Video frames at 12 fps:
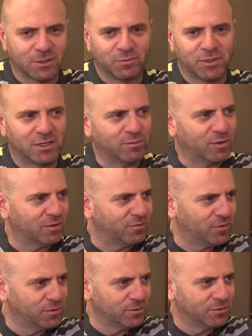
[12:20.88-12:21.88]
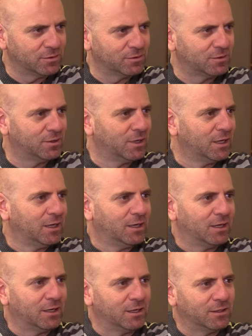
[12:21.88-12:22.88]
they complain about the food,
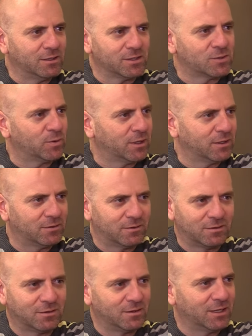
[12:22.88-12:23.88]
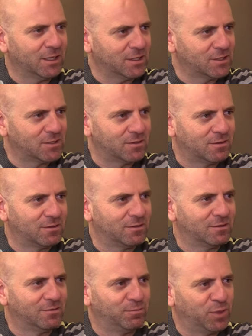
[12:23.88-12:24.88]
they just want to get the next
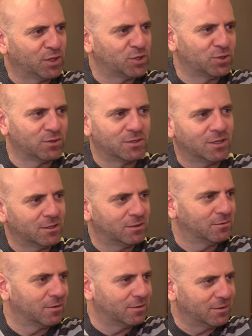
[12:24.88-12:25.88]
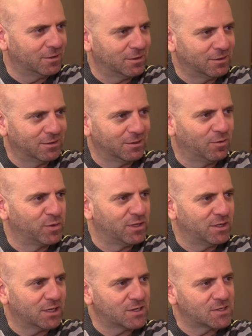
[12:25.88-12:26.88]
picture taken with
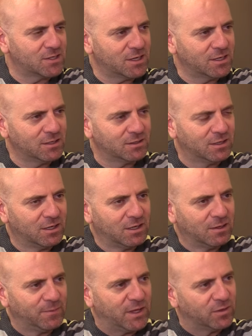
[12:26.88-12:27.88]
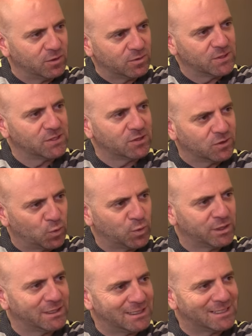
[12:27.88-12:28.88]
the next site, and there isn't the
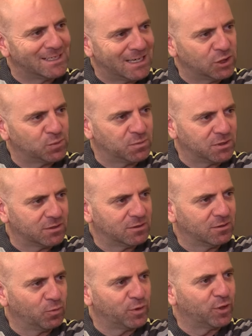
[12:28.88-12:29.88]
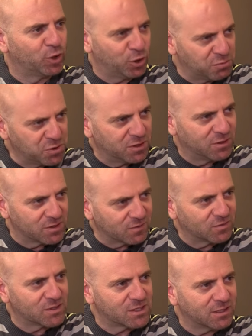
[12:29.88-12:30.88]
real engagement with the communities
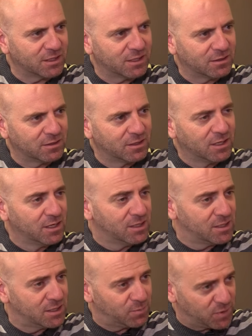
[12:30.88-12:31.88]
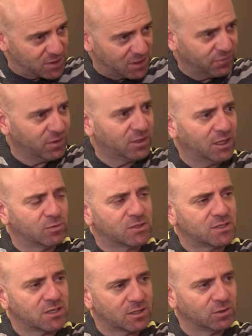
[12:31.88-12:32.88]
of this land. Specifically, I would
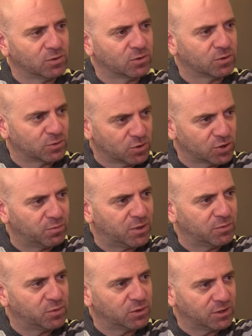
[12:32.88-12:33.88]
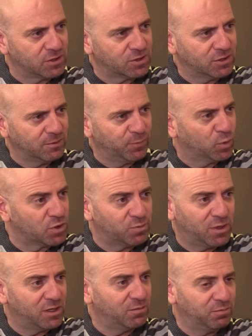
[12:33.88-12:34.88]
say the local Christian population, which
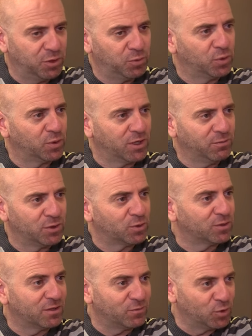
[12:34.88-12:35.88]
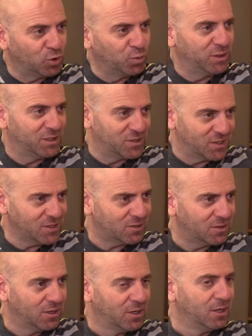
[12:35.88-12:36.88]
many people who come here don't even know we
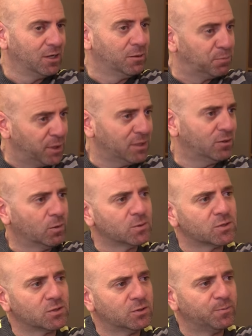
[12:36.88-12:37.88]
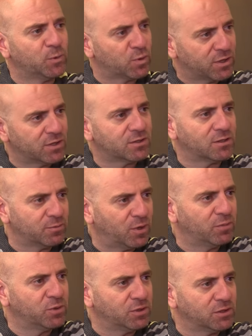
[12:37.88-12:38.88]
exist, but also with the entire
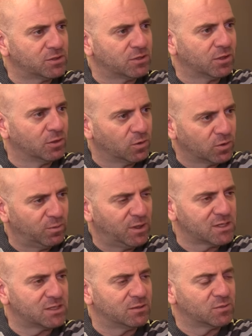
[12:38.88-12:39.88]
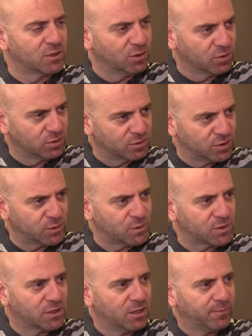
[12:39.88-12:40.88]
population, the local Muslims, the local
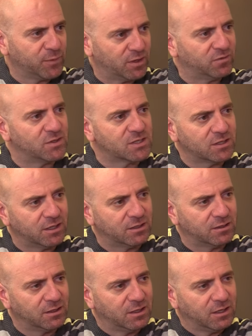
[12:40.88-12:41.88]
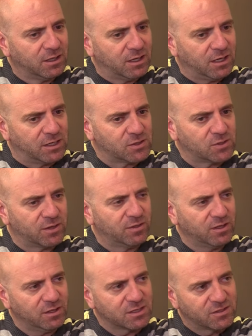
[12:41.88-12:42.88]
Jews of this land. And so I
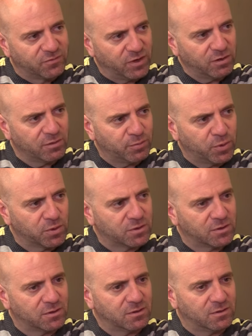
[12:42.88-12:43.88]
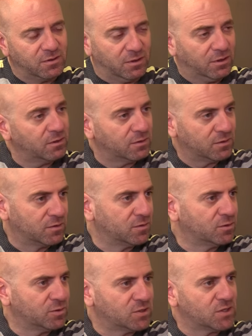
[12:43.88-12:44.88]
think it's very important to
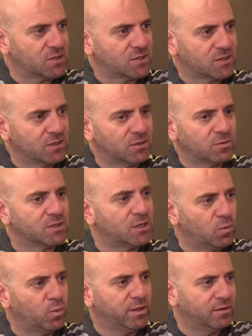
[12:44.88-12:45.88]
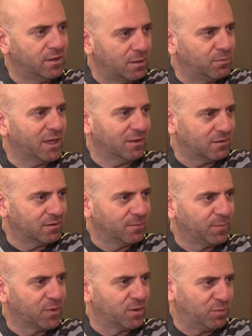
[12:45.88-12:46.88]
do what Jesus did, was he went and met
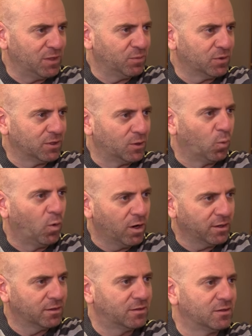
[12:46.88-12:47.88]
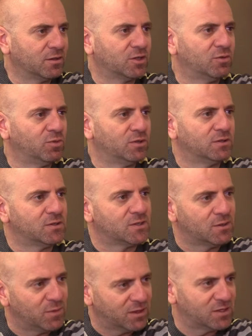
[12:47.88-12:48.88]
the people. He walked in the communities.
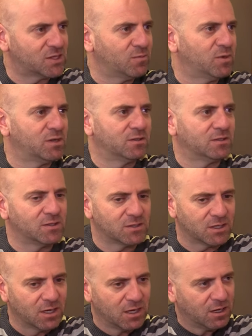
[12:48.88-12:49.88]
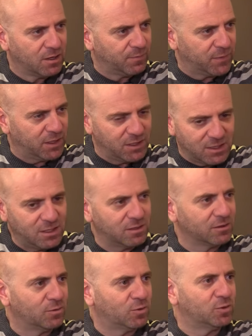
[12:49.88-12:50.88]
He met the Samaritans. He
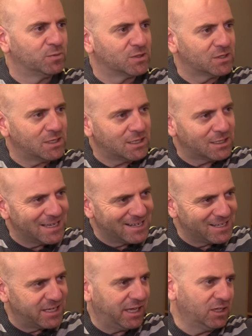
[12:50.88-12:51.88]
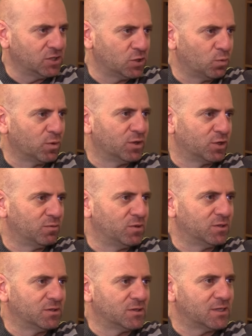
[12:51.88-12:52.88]
healed the Romans. He engaged with the
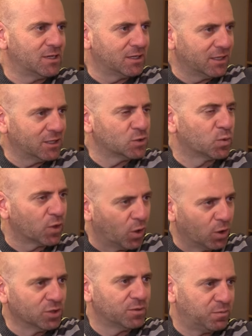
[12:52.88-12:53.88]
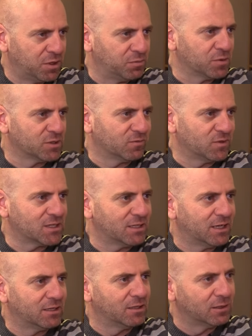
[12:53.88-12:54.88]
communities. He engaged with all the peoples of this
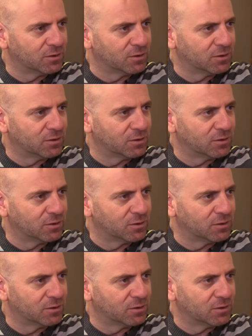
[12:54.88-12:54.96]
land,